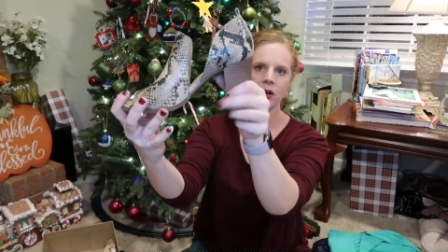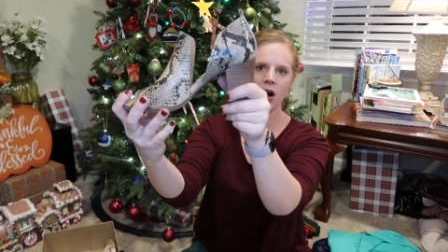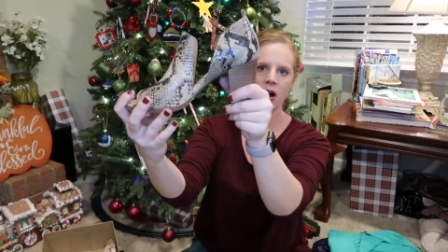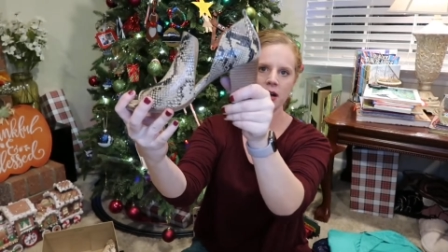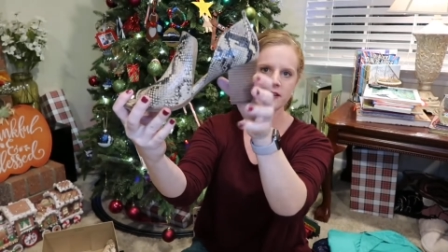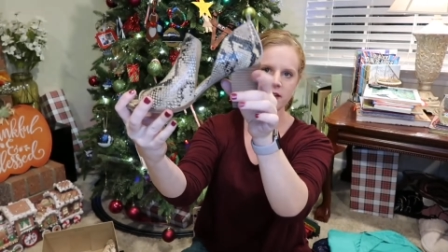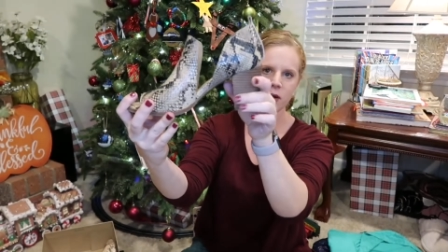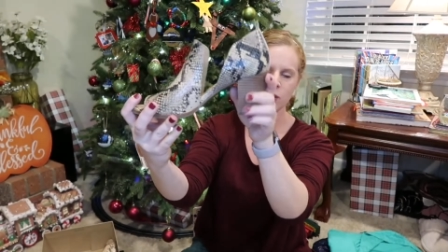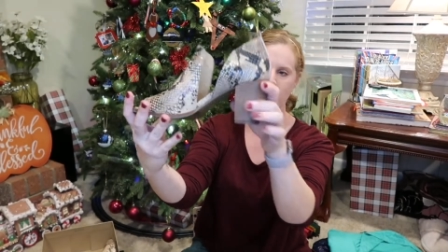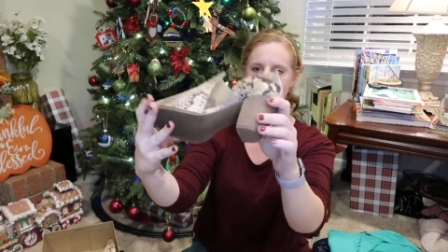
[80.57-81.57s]
blocked
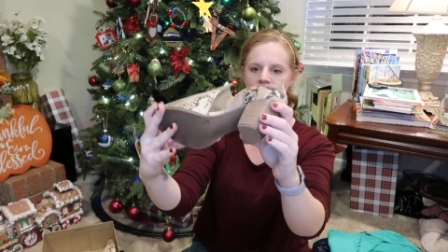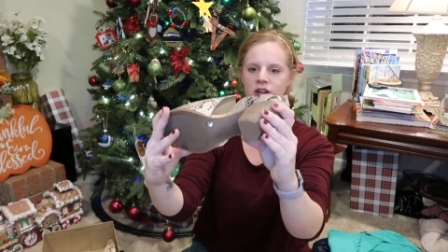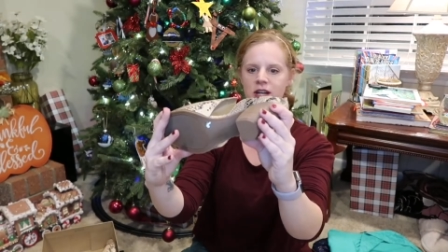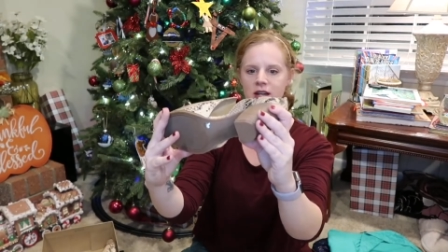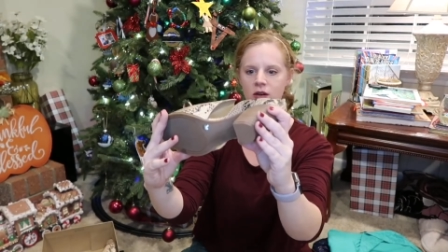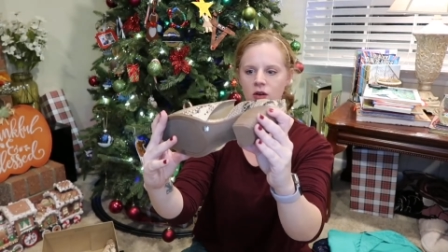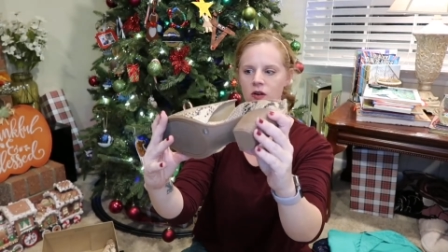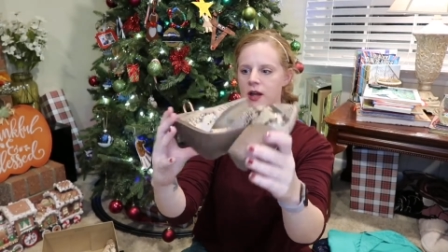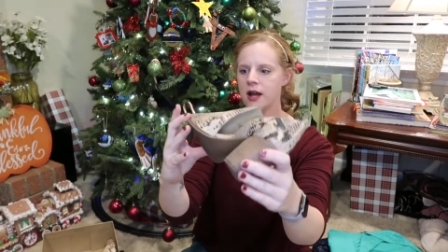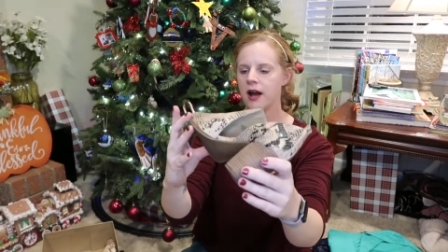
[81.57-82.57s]
wedged
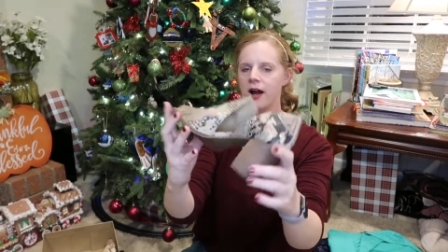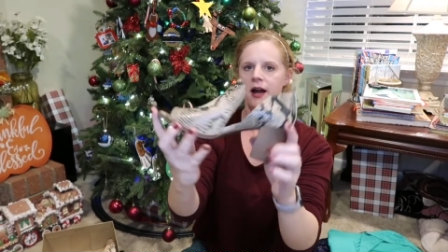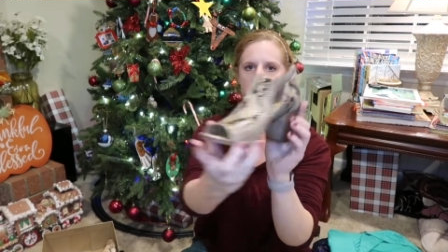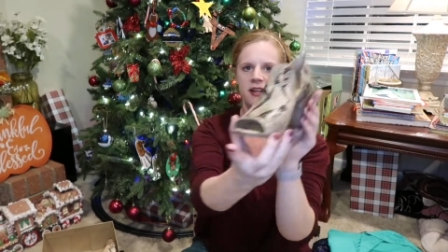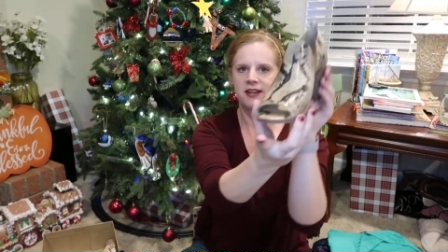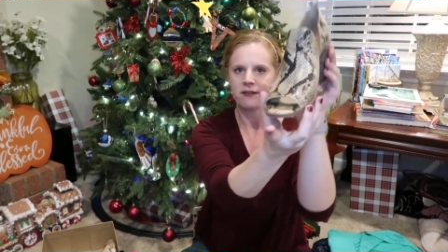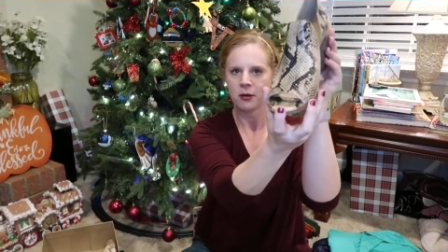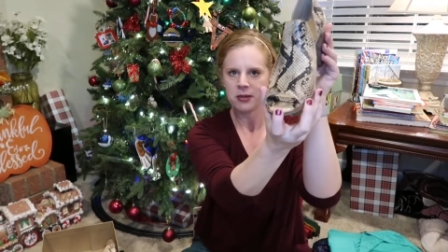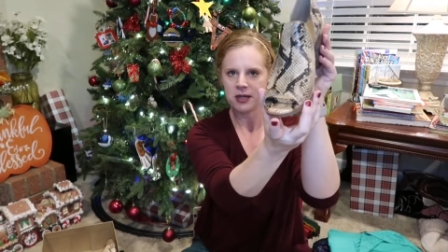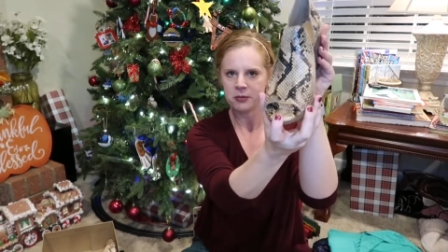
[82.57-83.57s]
heel. It does have
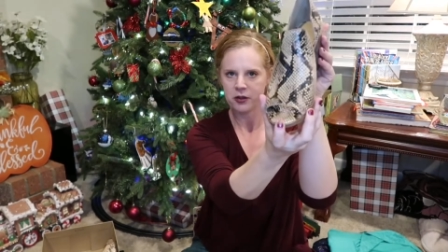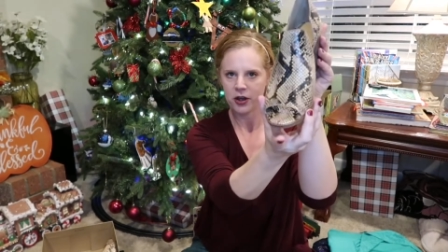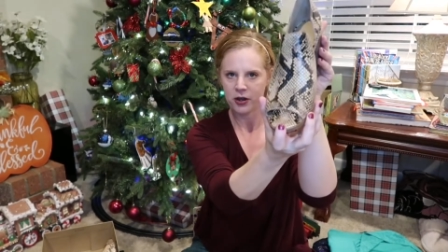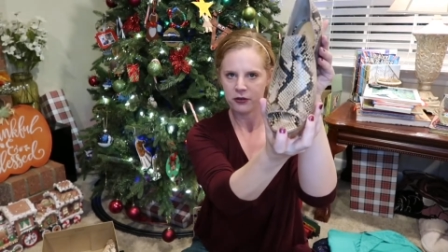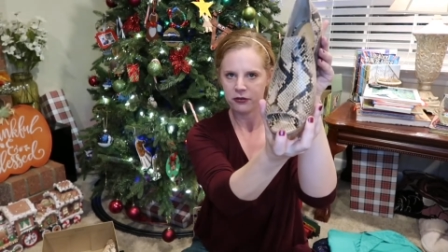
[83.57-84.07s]
a peep toe